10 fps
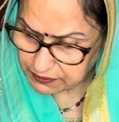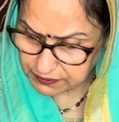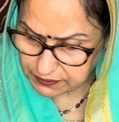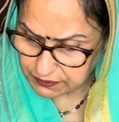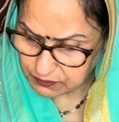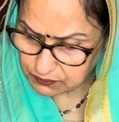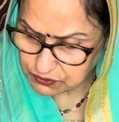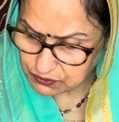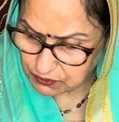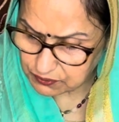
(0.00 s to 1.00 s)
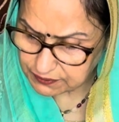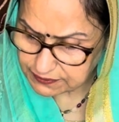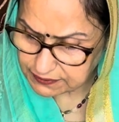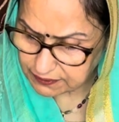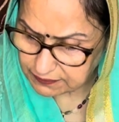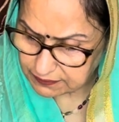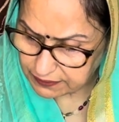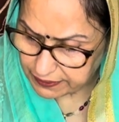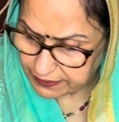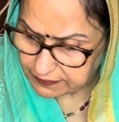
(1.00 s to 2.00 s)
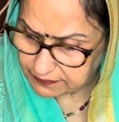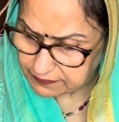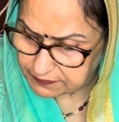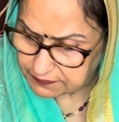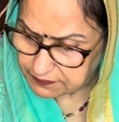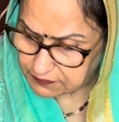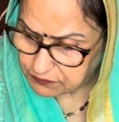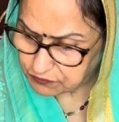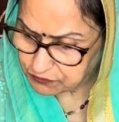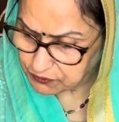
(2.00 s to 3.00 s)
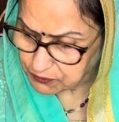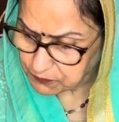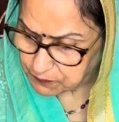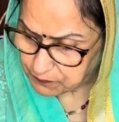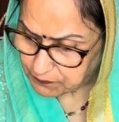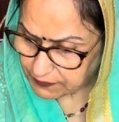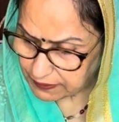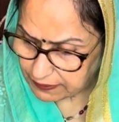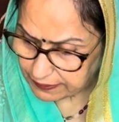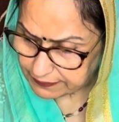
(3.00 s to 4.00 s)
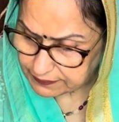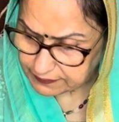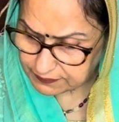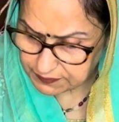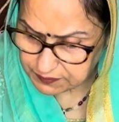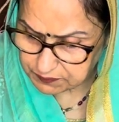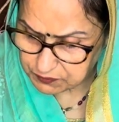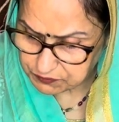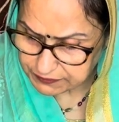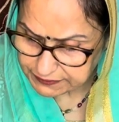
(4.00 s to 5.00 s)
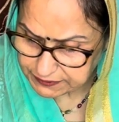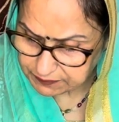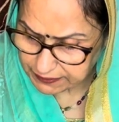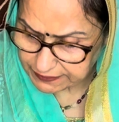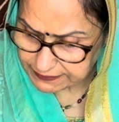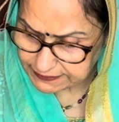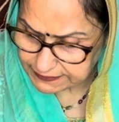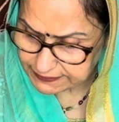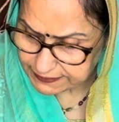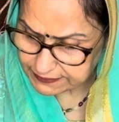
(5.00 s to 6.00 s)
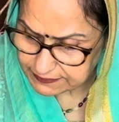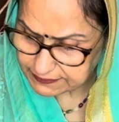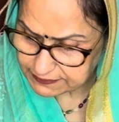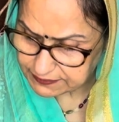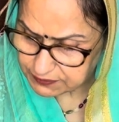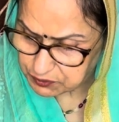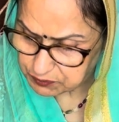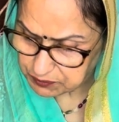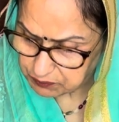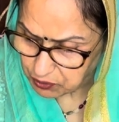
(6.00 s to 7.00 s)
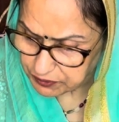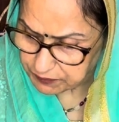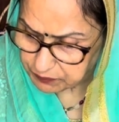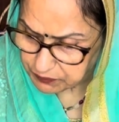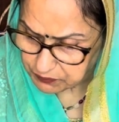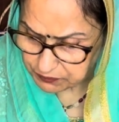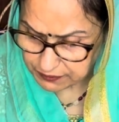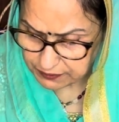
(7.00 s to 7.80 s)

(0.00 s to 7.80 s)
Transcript: He looks on the sun and the foe alike. Removing demerits, he renders the human body pure.